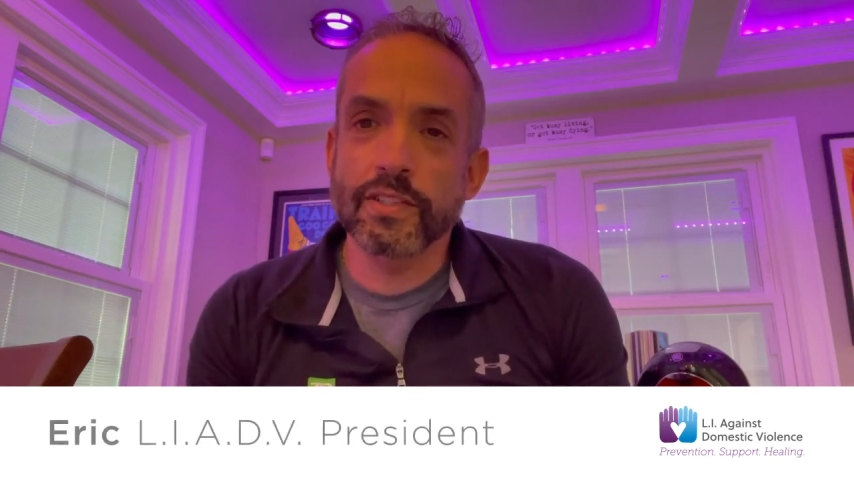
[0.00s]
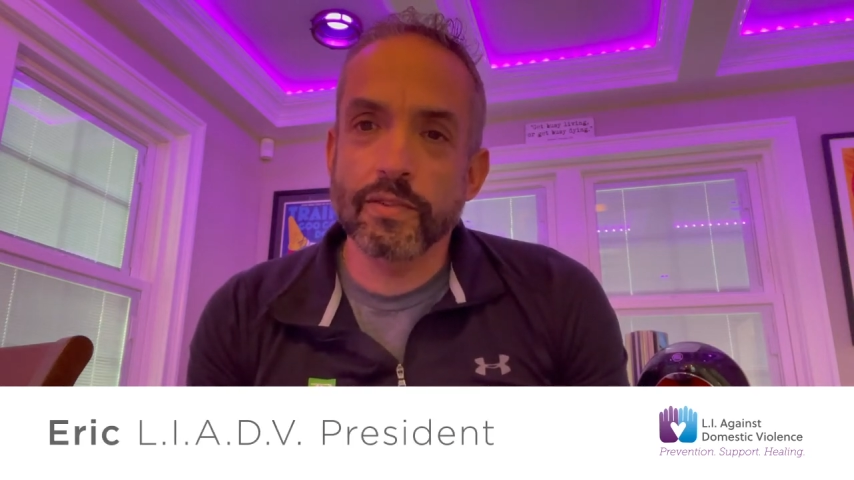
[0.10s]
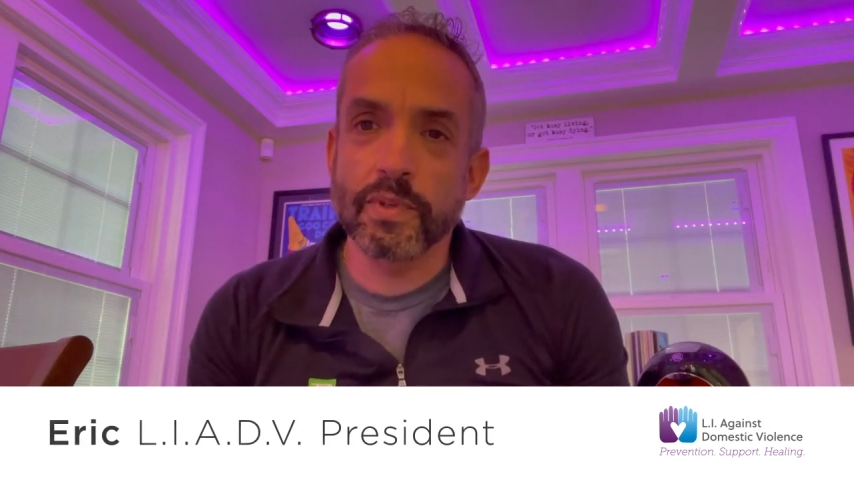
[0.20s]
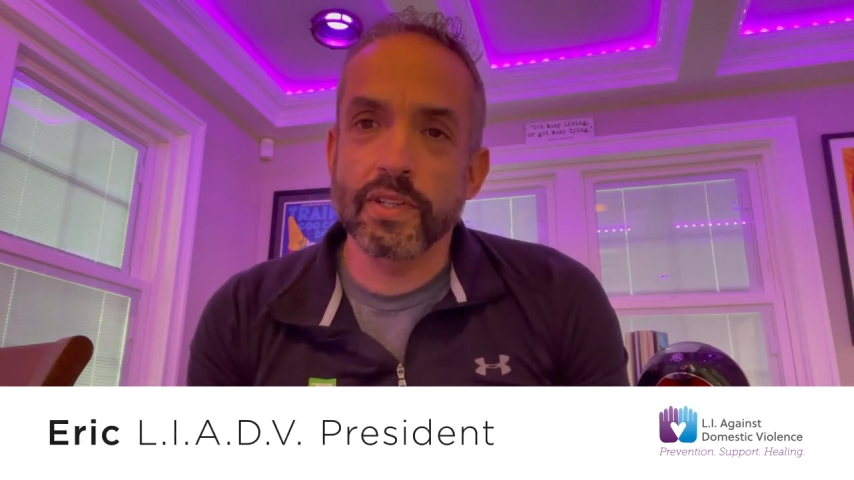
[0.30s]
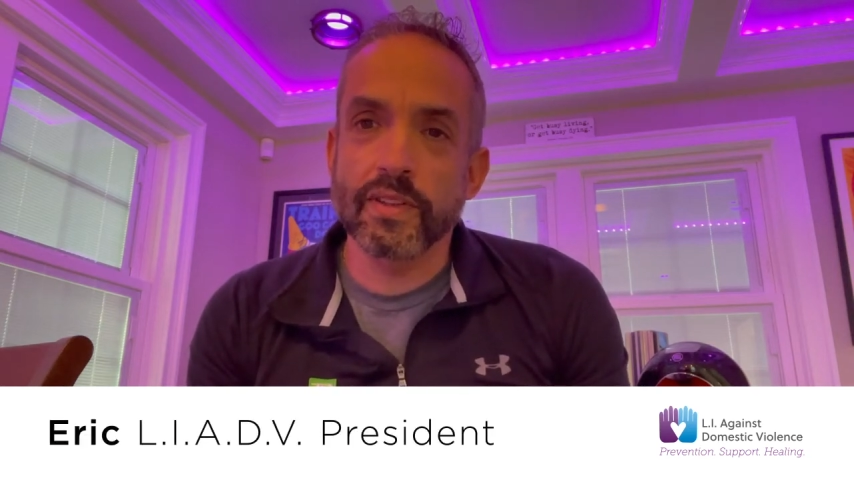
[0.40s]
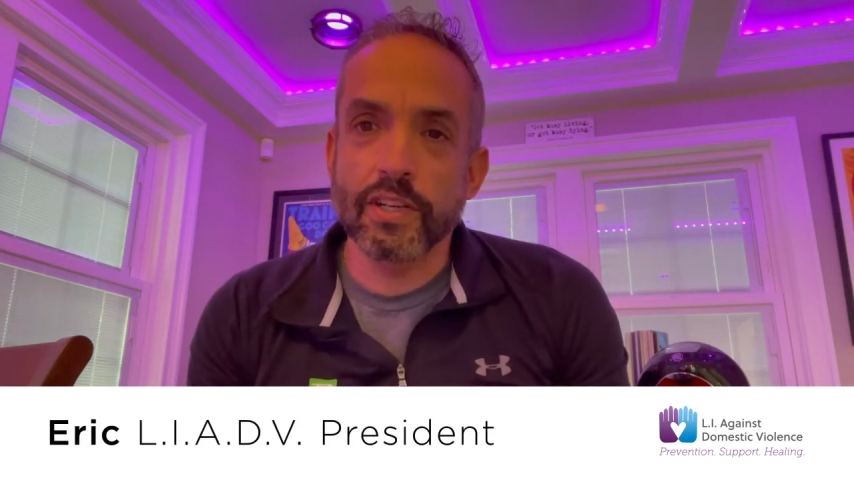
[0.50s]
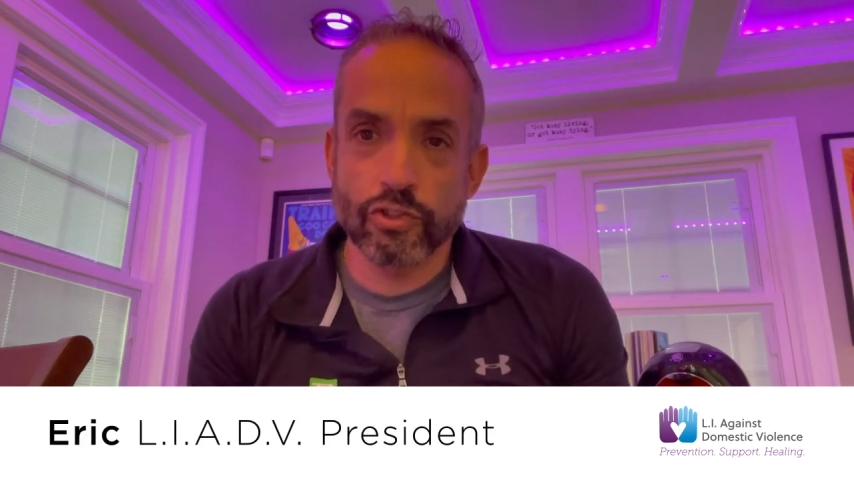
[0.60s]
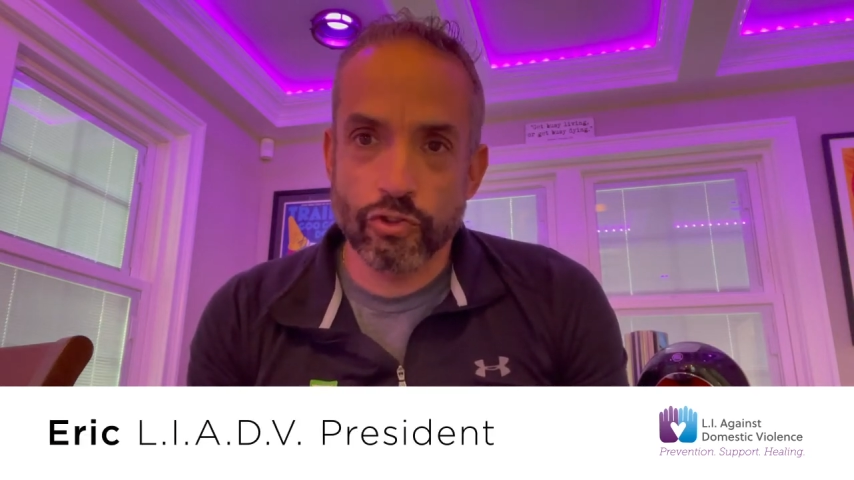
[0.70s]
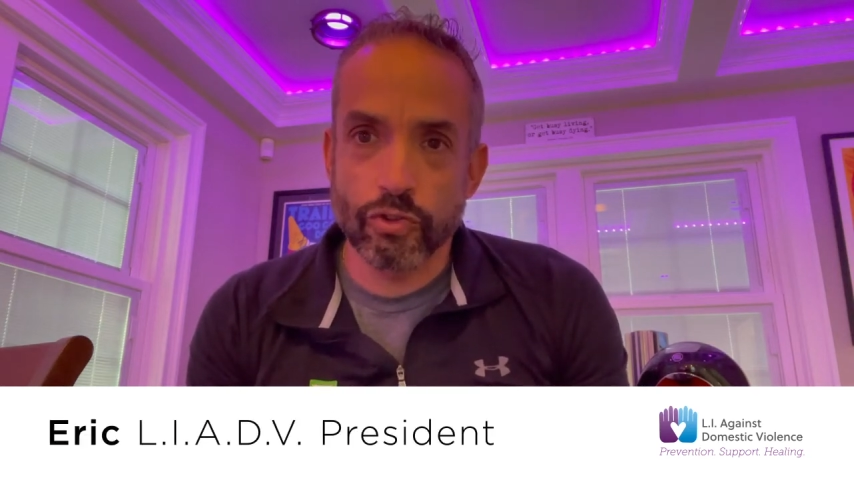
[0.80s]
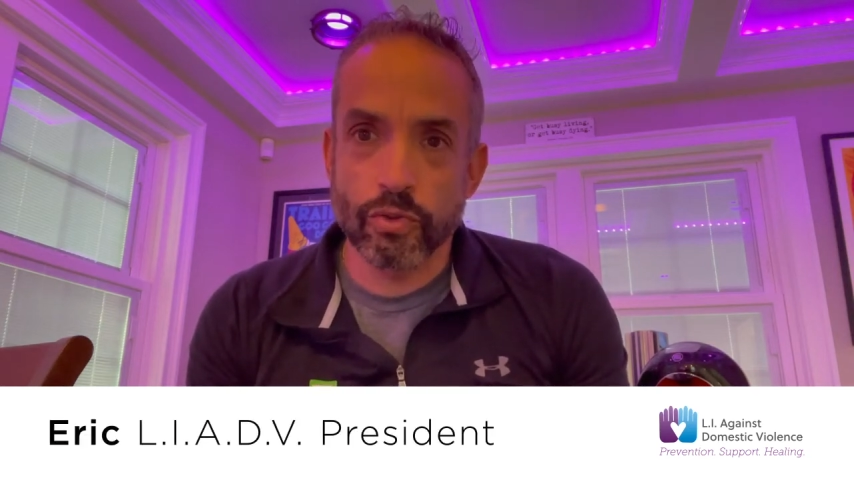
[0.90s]
to be their
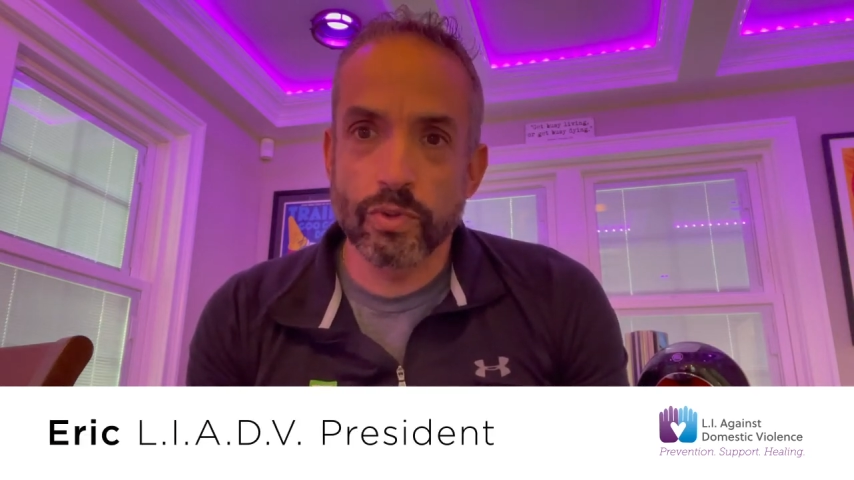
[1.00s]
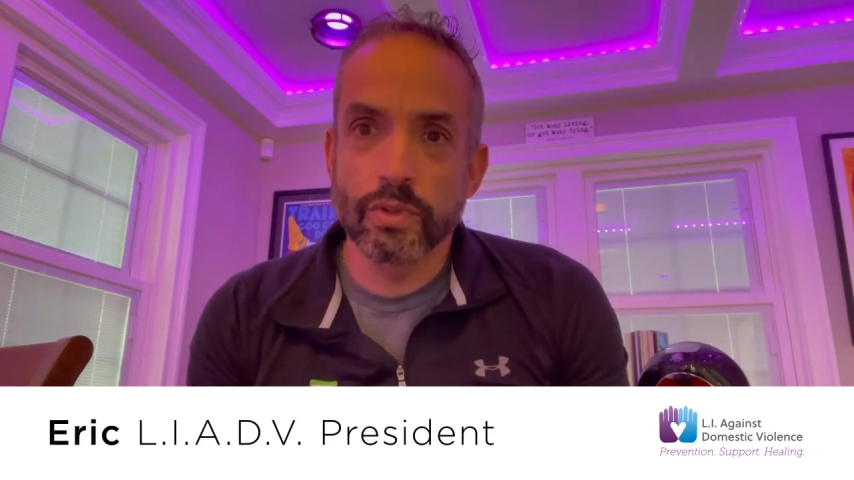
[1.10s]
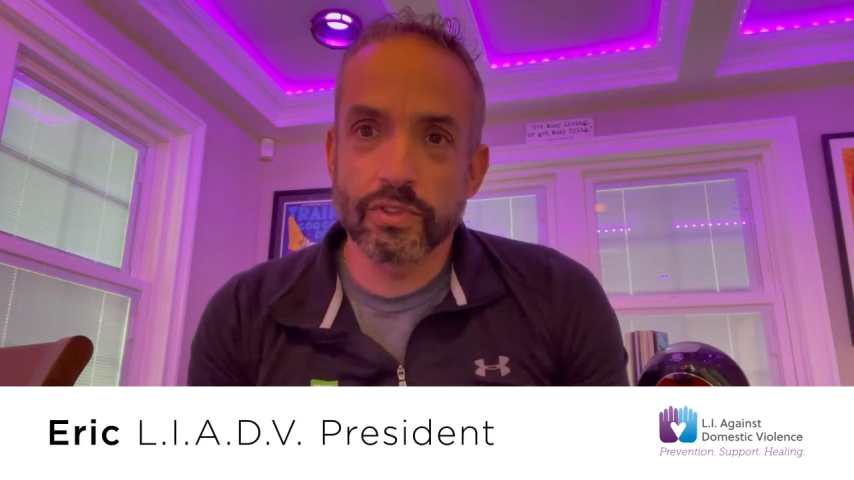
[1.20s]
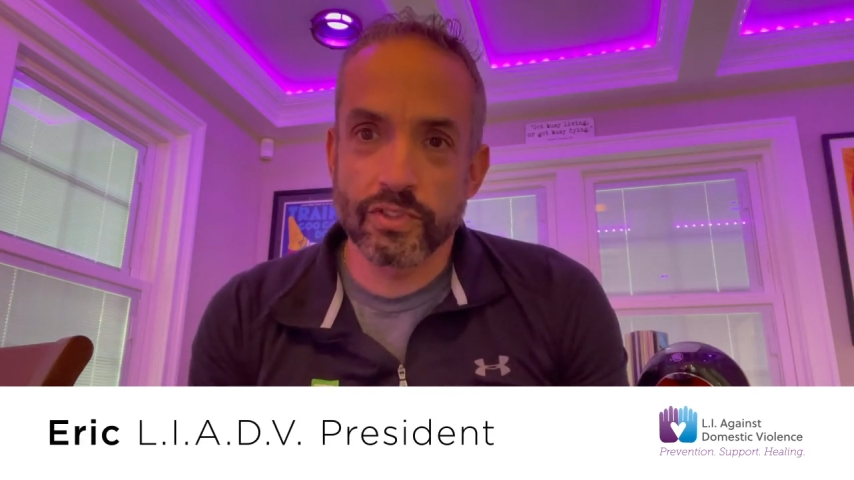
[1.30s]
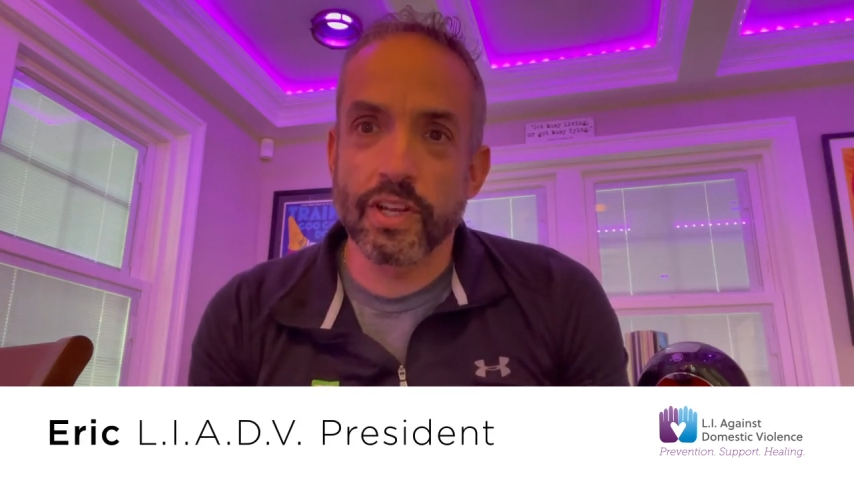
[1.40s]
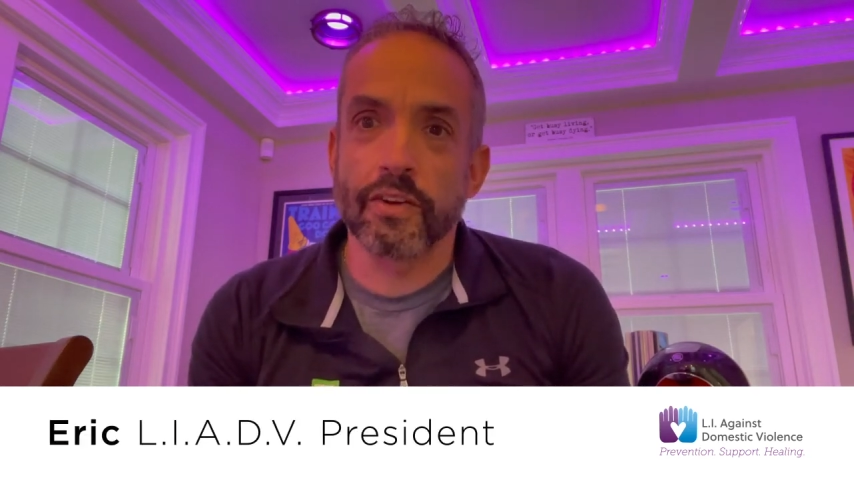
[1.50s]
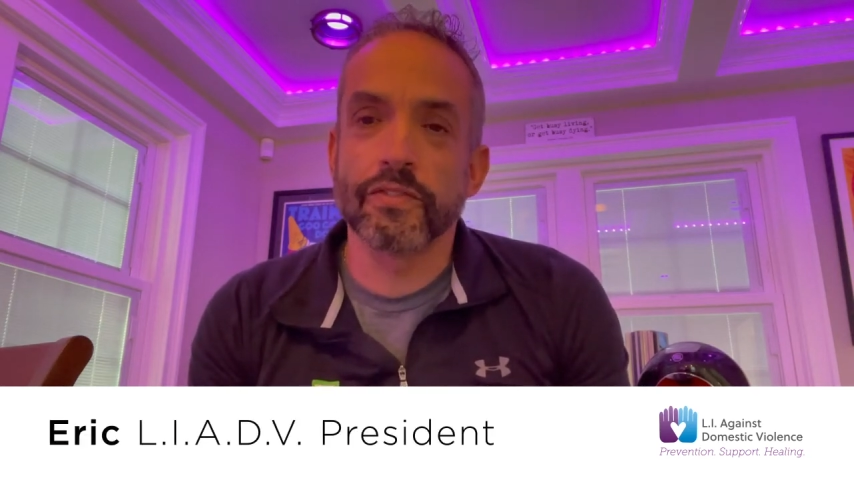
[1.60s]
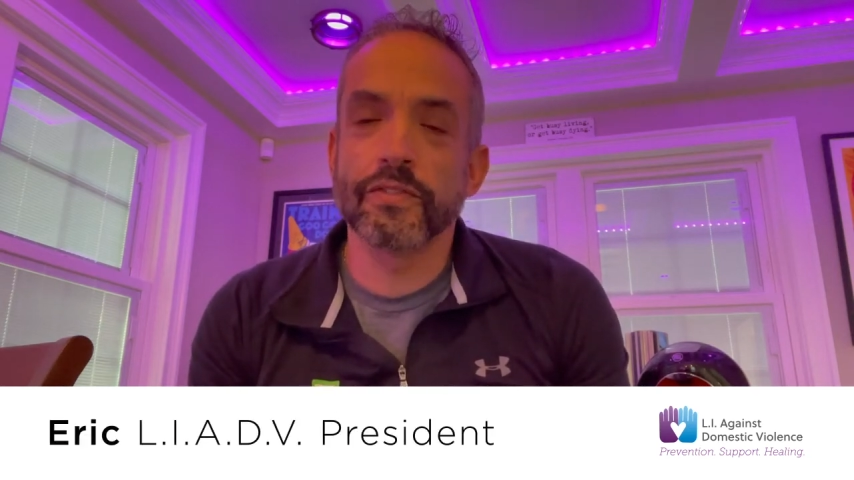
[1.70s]
true self